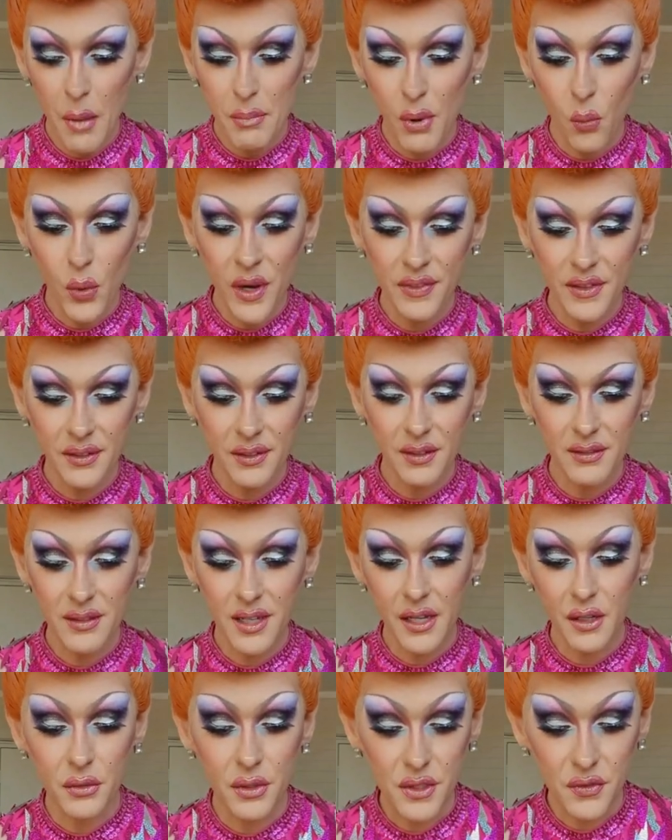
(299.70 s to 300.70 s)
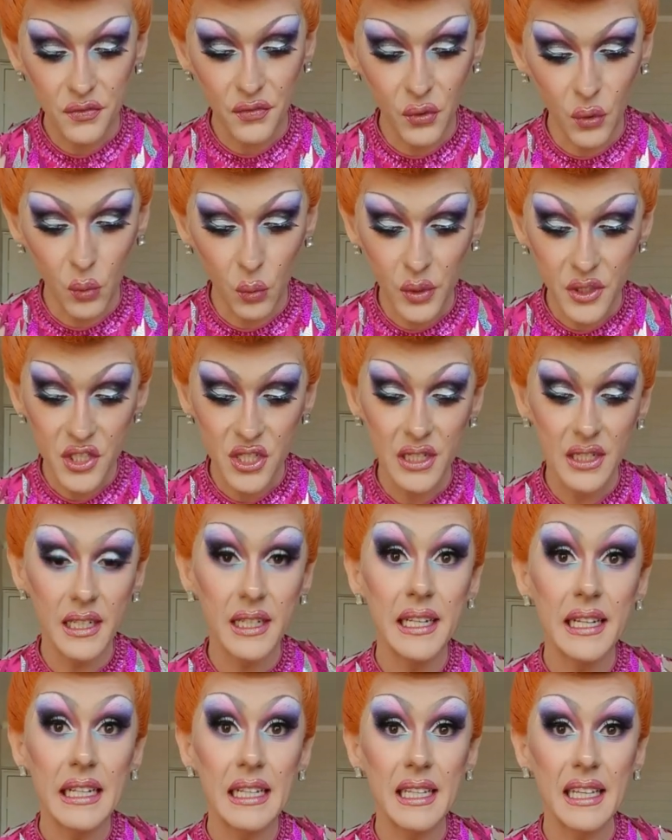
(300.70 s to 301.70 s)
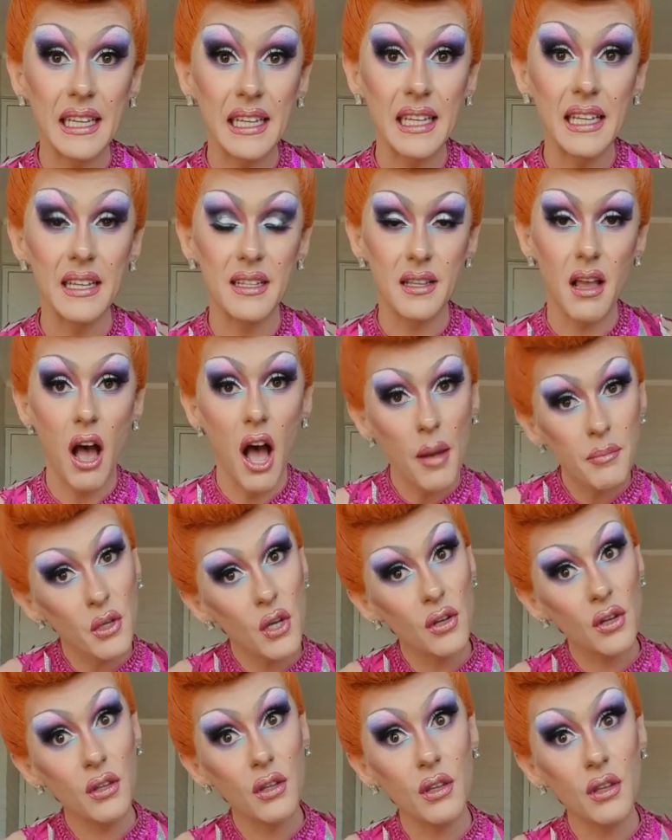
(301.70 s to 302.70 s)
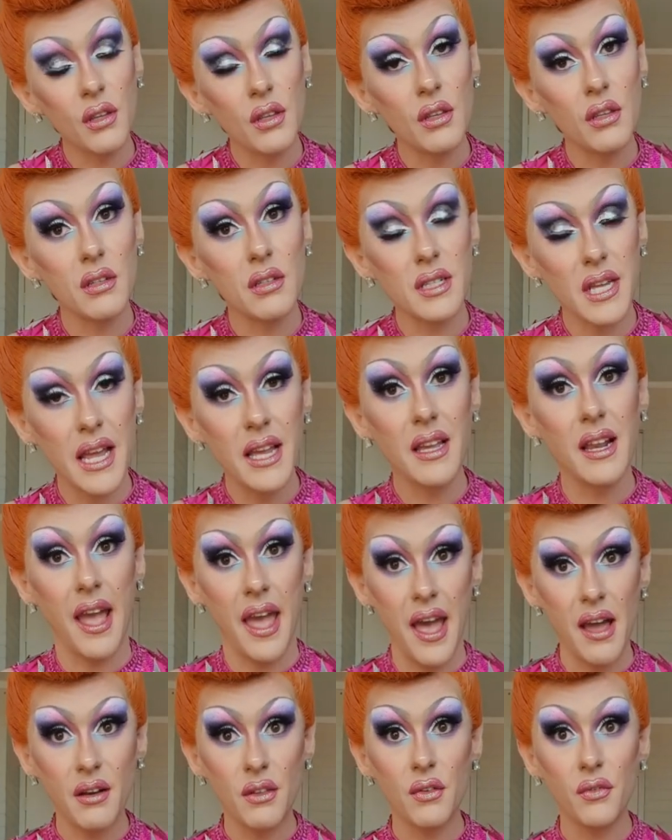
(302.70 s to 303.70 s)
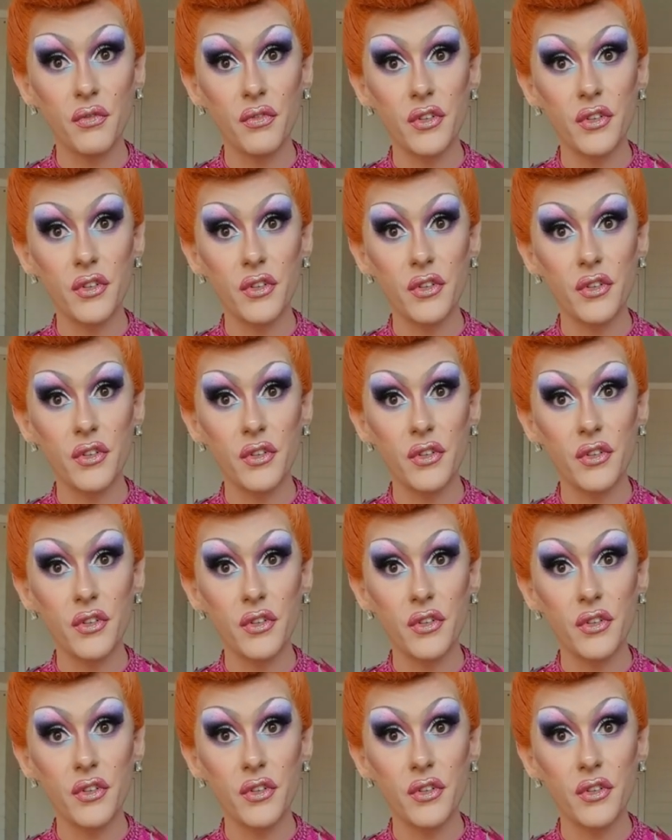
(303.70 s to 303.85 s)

But when this container is full, which it nearly is, I'm going to take it out of the